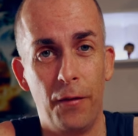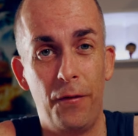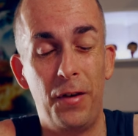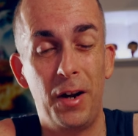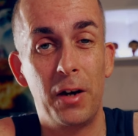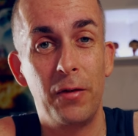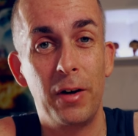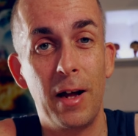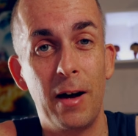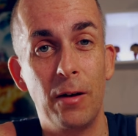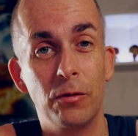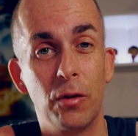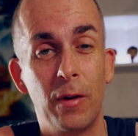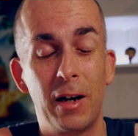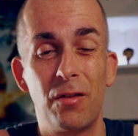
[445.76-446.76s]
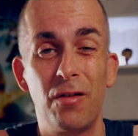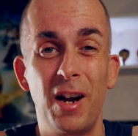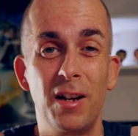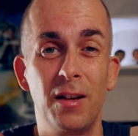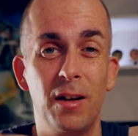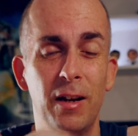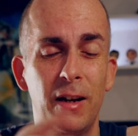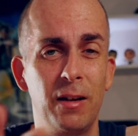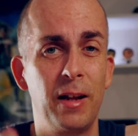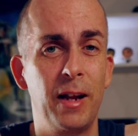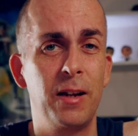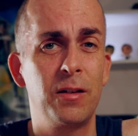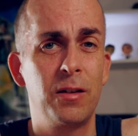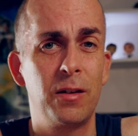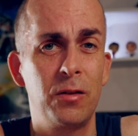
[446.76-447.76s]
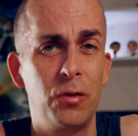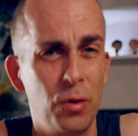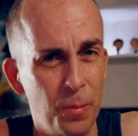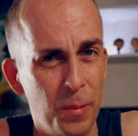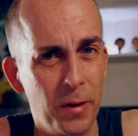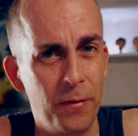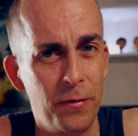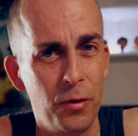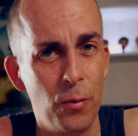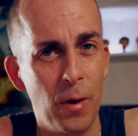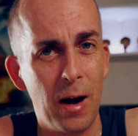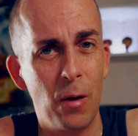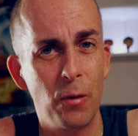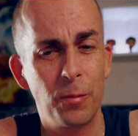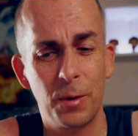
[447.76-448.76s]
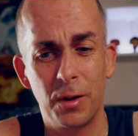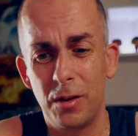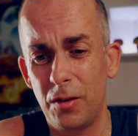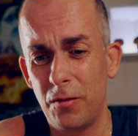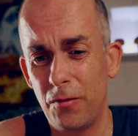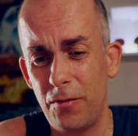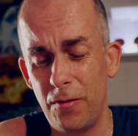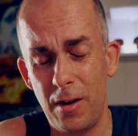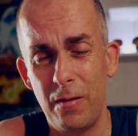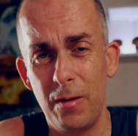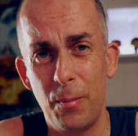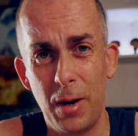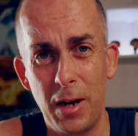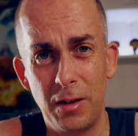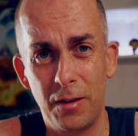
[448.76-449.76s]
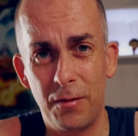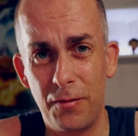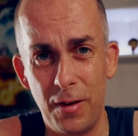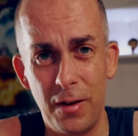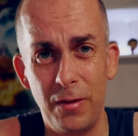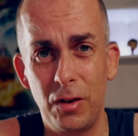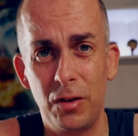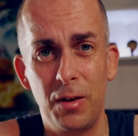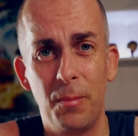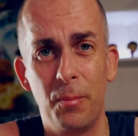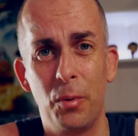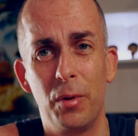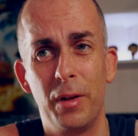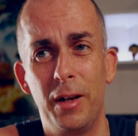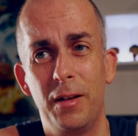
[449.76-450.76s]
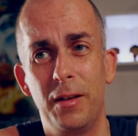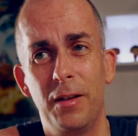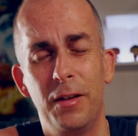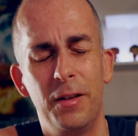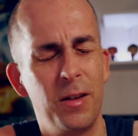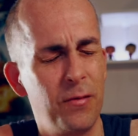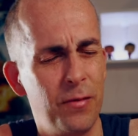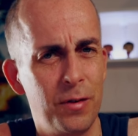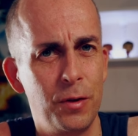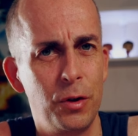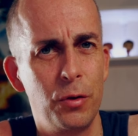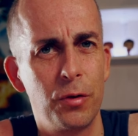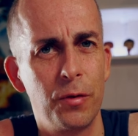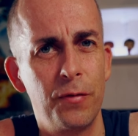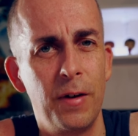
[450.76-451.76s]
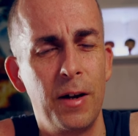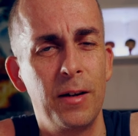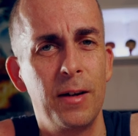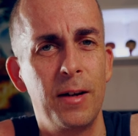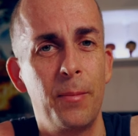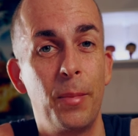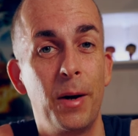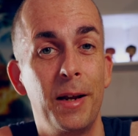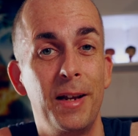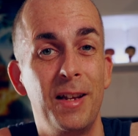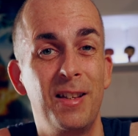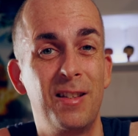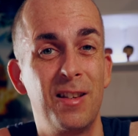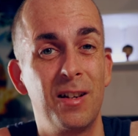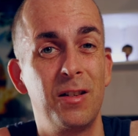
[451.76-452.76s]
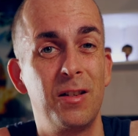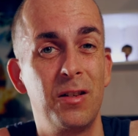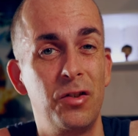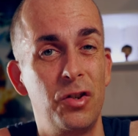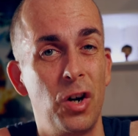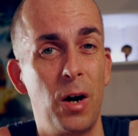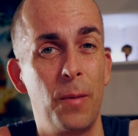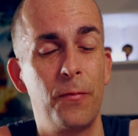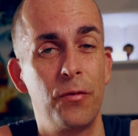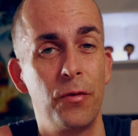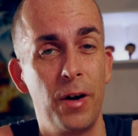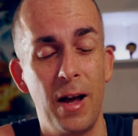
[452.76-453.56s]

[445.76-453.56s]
figure it out. So I created a little editor. It took me a few hours because it's very basic, very simple, and not very user friendly, but it does the job for